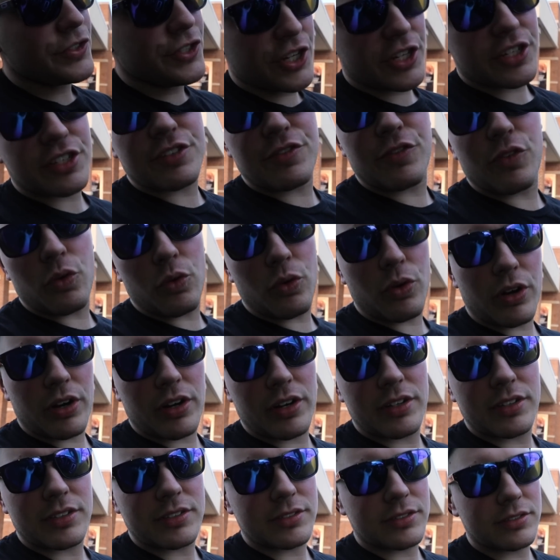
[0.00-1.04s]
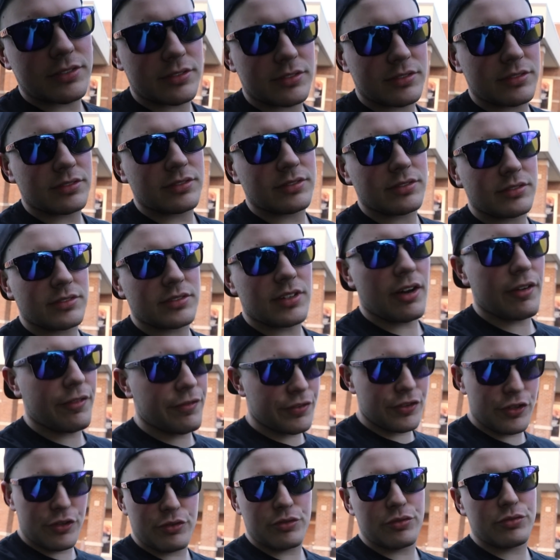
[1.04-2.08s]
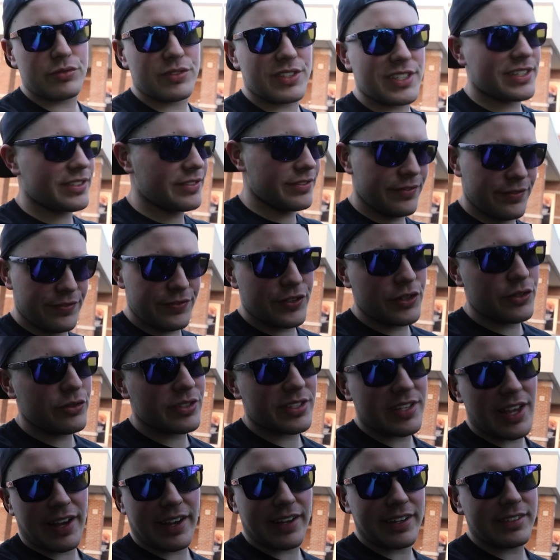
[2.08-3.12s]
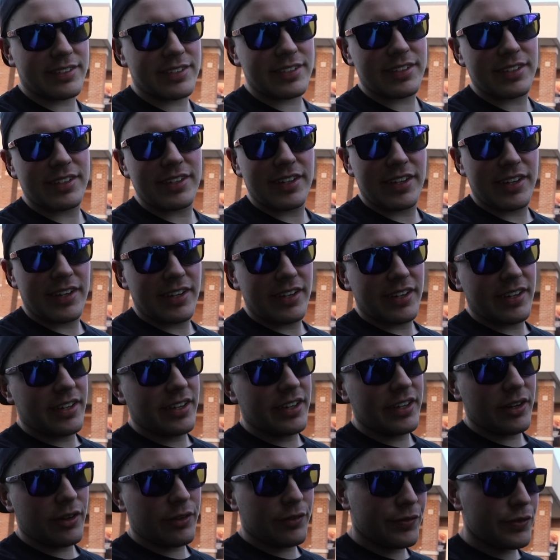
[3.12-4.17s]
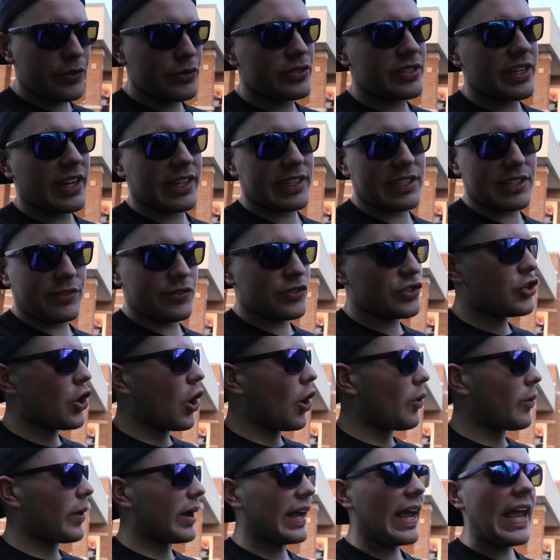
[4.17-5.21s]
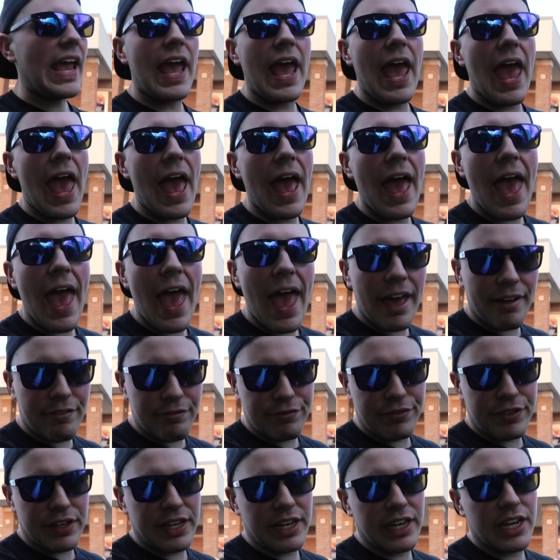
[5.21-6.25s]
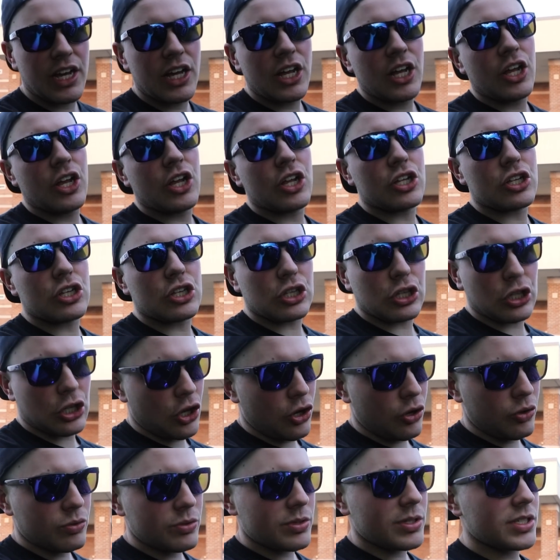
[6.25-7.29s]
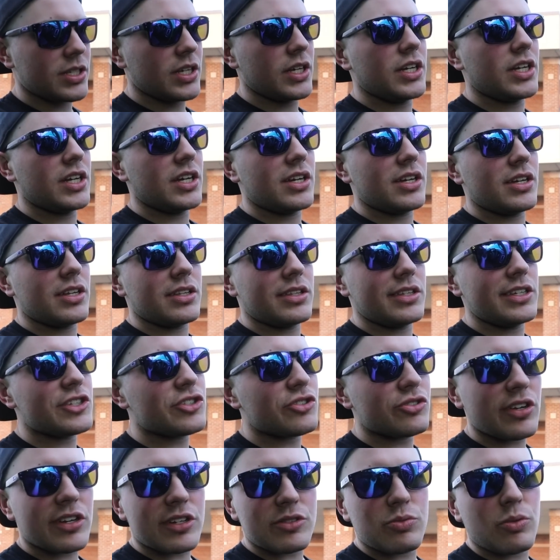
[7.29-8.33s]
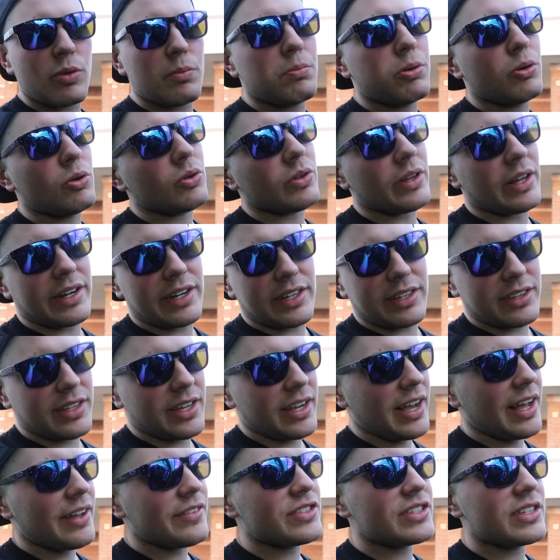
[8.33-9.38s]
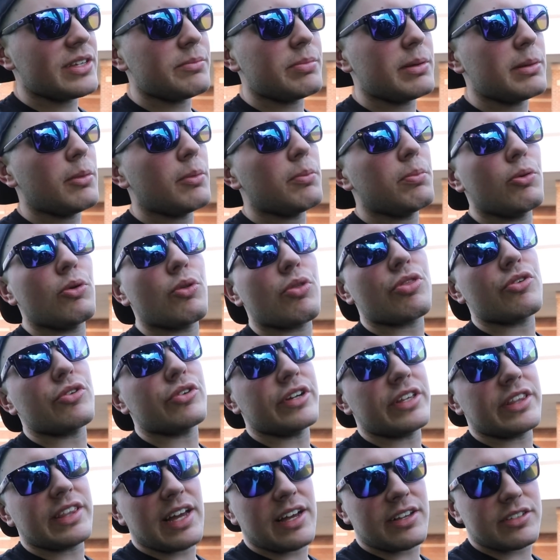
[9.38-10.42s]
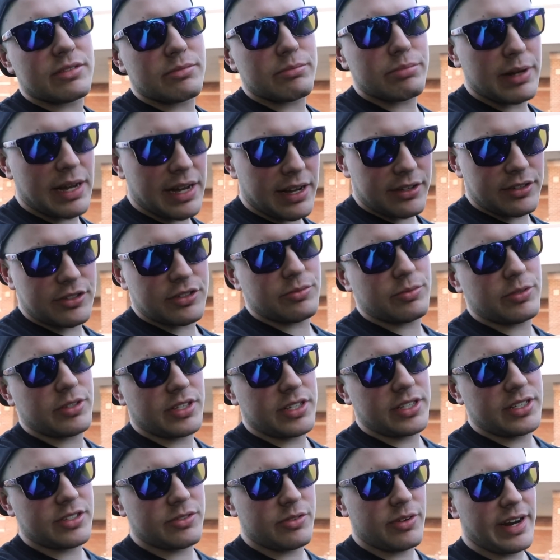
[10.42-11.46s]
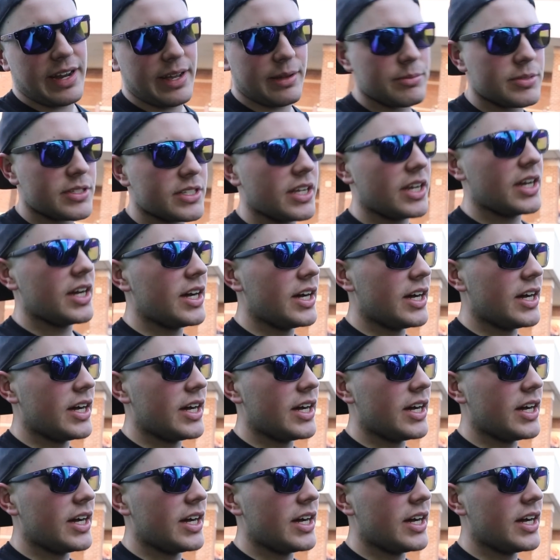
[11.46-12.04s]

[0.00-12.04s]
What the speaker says: just for a few seconds, you know, a few seconds of towing heavy loads. These trucks will pull anything. I've seen people pull 30,000 pounds with these Rams.